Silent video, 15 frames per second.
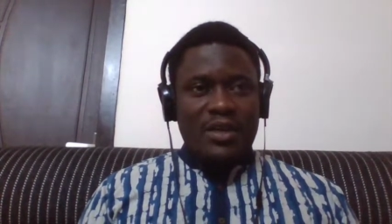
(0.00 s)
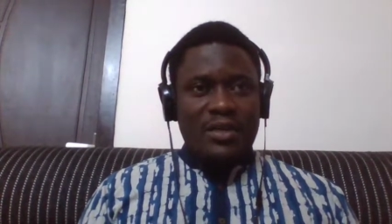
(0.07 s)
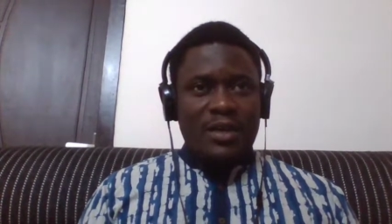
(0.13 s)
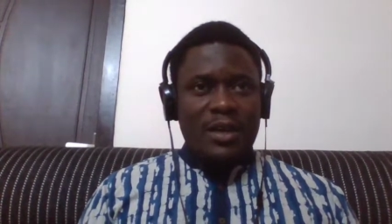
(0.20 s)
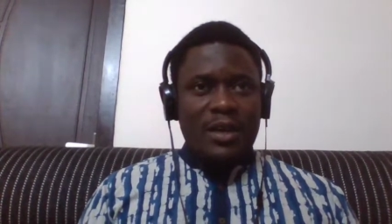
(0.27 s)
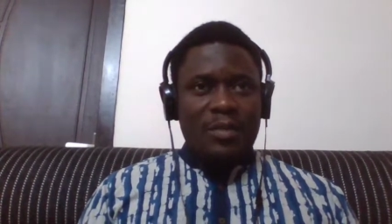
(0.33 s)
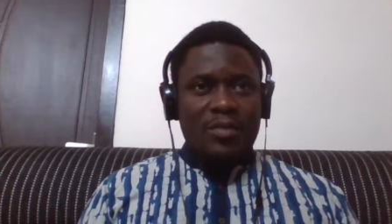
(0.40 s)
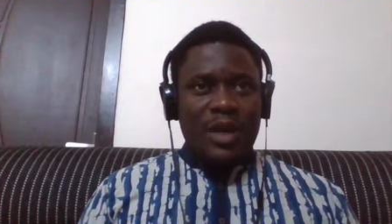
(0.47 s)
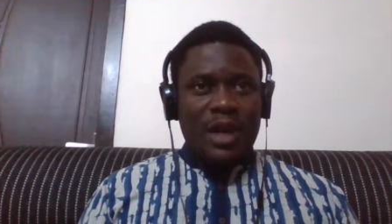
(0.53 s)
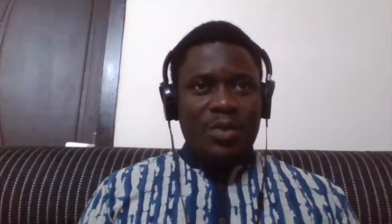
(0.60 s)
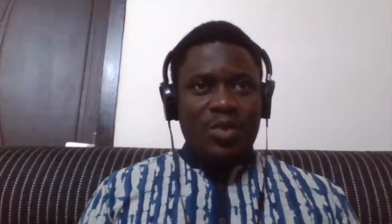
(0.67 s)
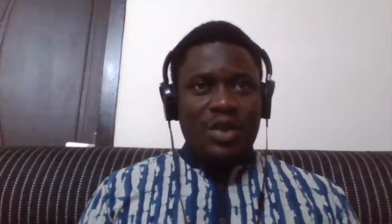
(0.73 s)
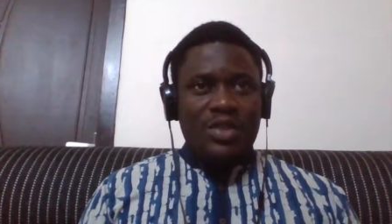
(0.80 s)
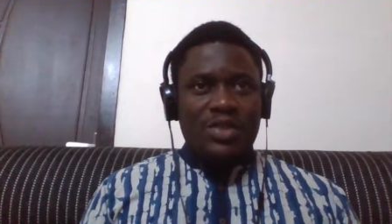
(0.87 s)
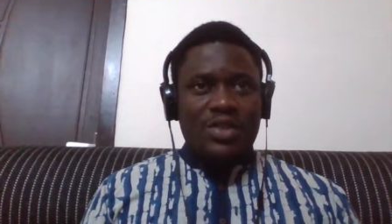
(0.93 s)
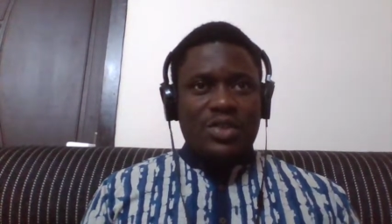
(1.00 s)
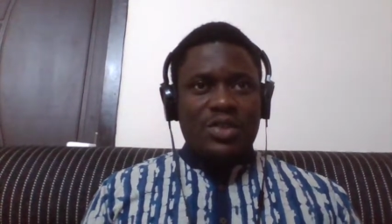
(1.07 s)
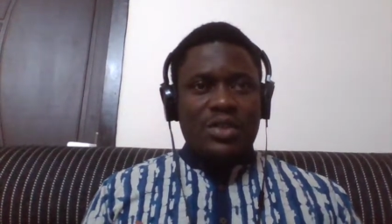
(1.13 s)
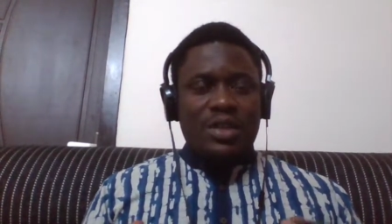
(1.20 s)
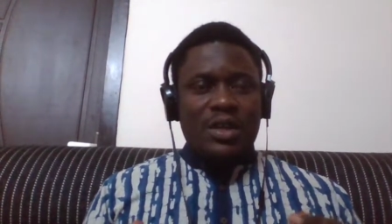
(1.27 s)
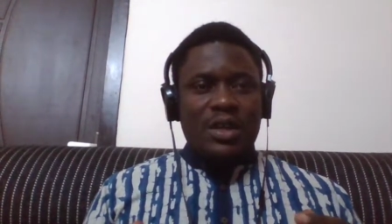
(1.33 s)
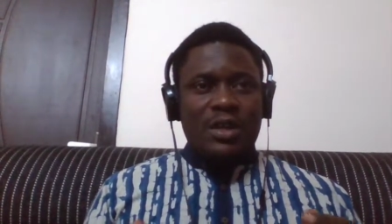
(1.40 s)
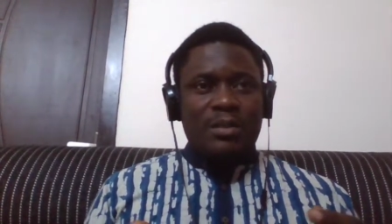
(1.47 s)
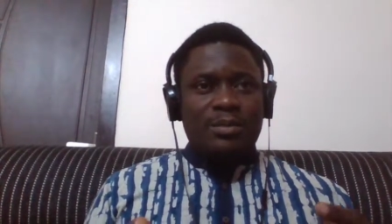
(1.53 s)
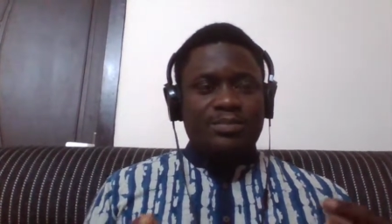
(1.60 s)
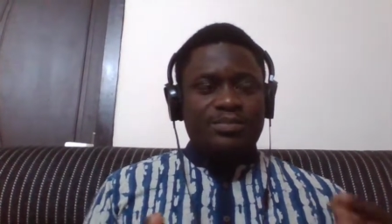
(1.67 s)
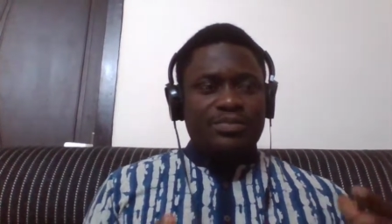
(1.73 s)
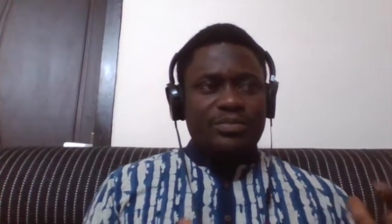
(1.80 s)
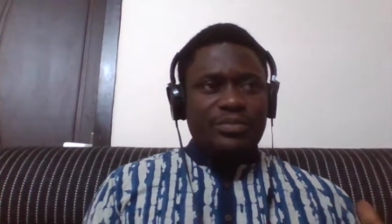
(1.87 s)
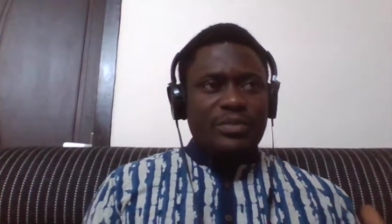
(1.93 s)
and um, I want
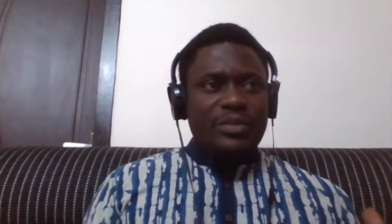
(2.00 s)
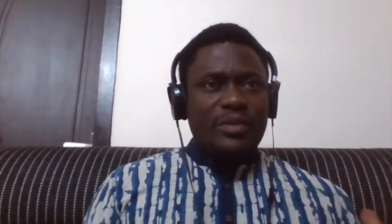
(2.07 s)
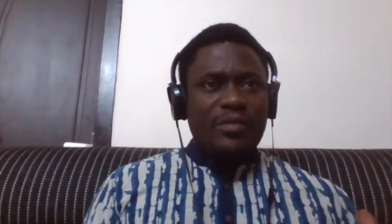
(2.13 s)
um,